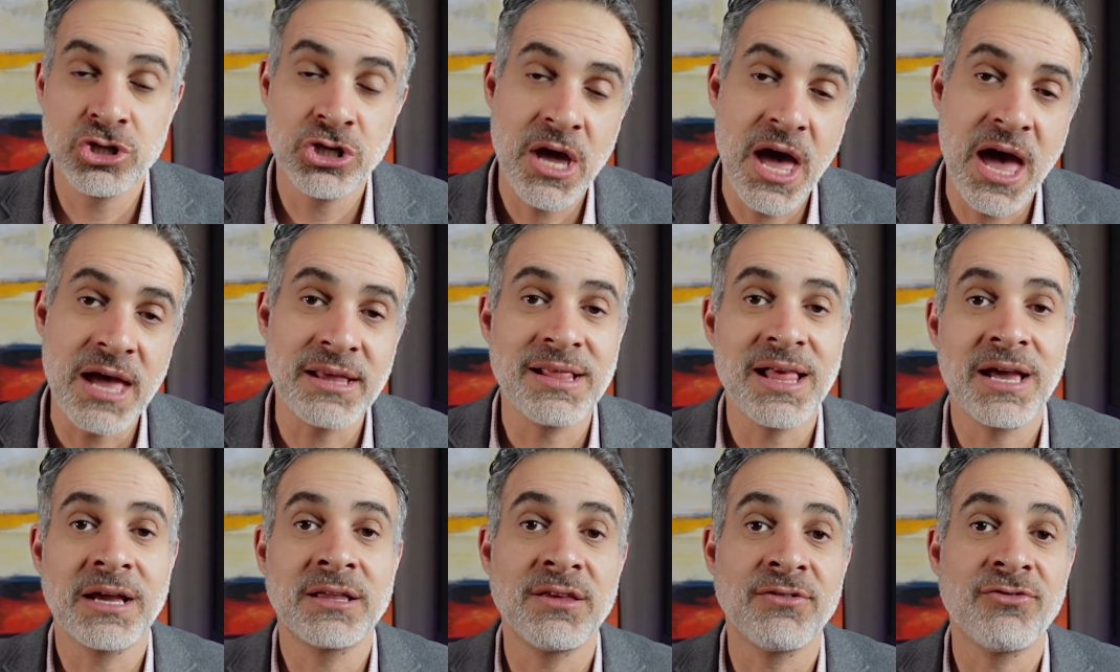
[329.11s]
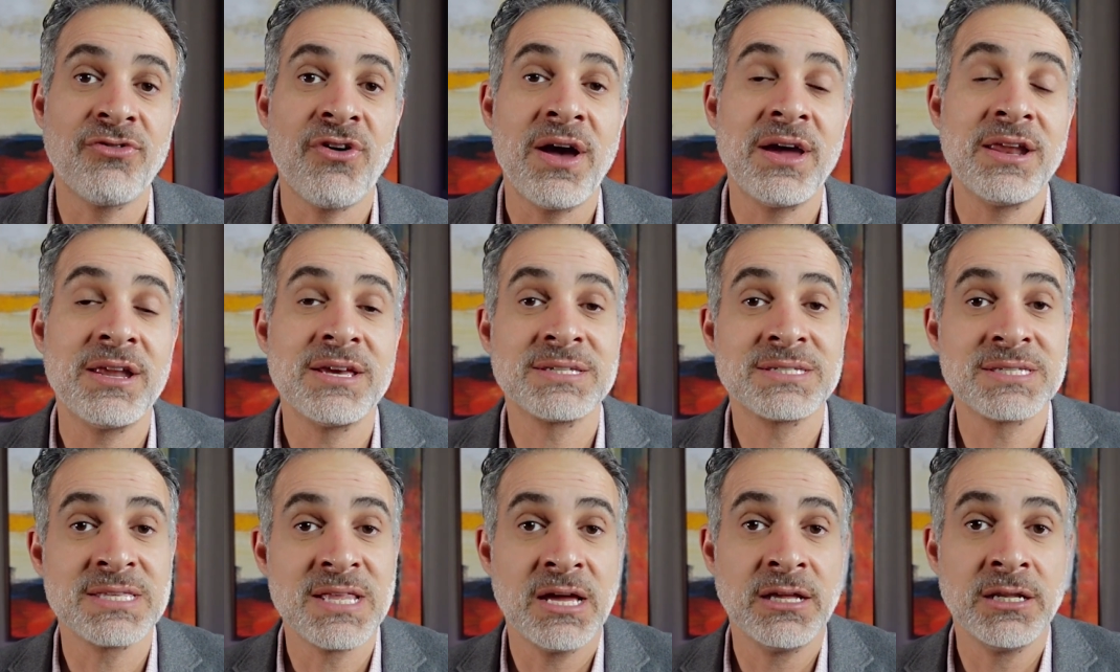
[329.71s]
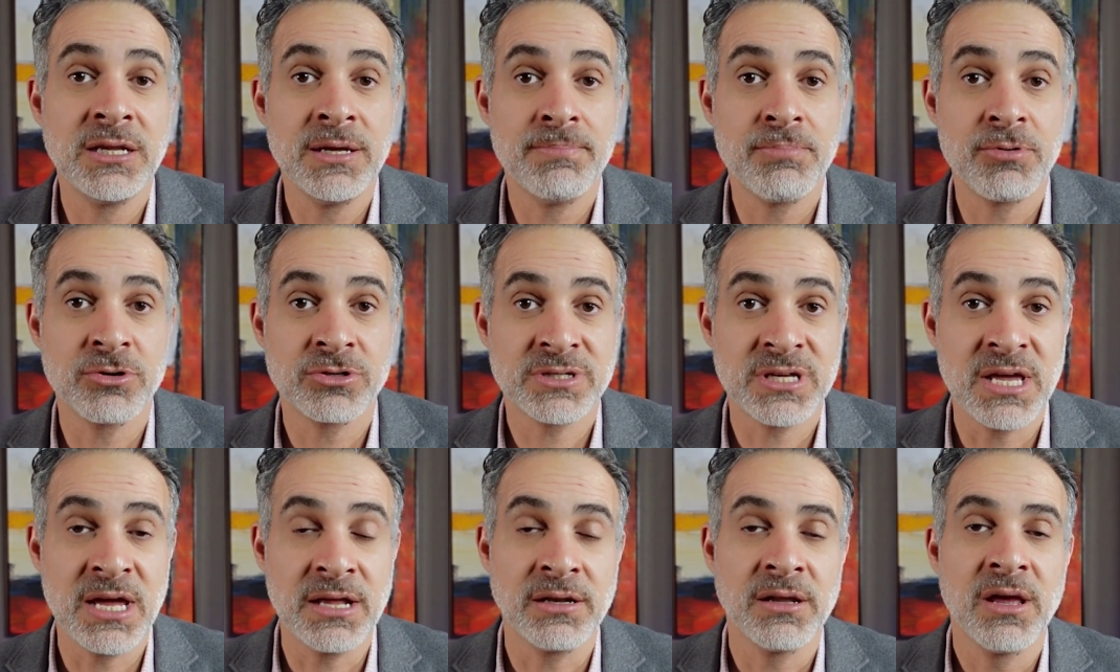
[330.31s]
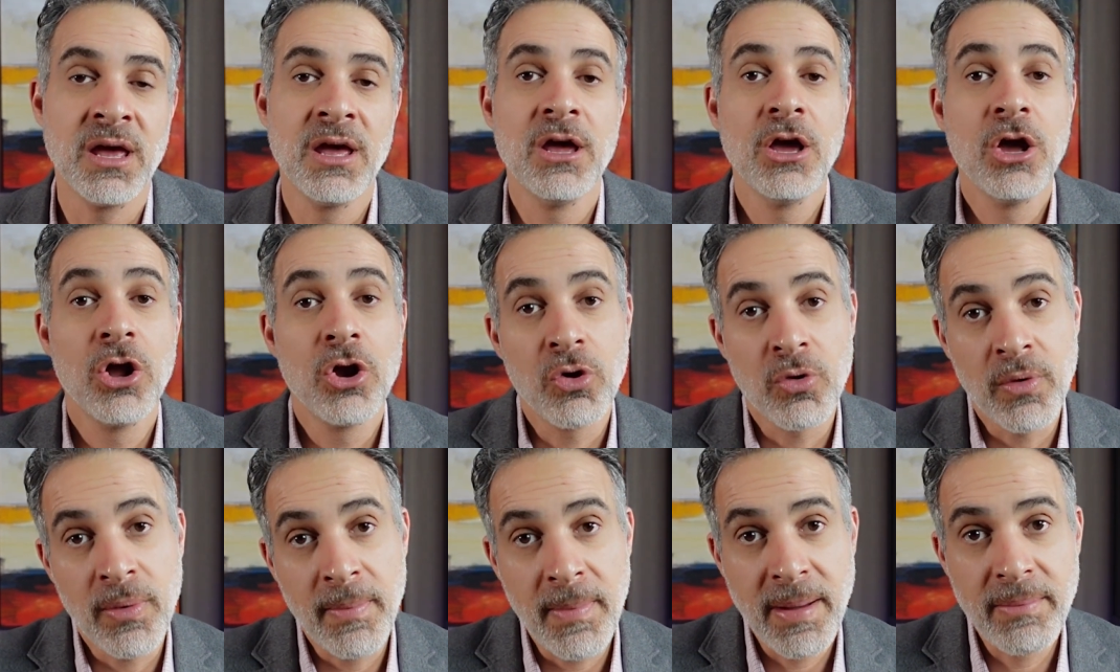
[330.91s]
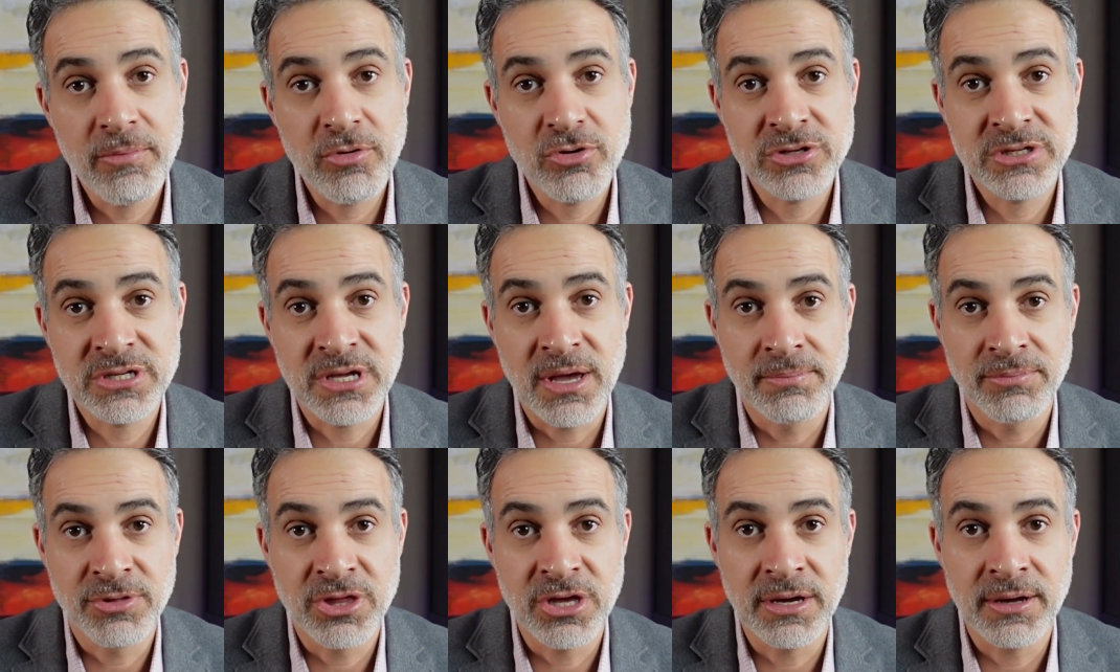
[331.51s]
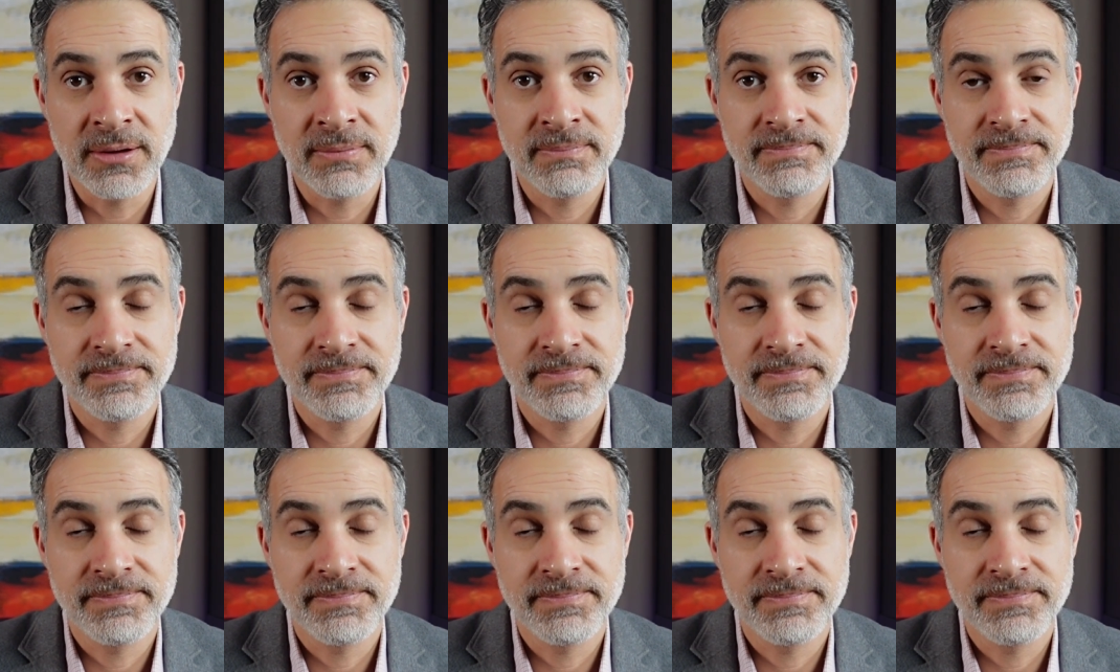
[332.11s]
Yeah, I'd like to finance 90%. Remember something,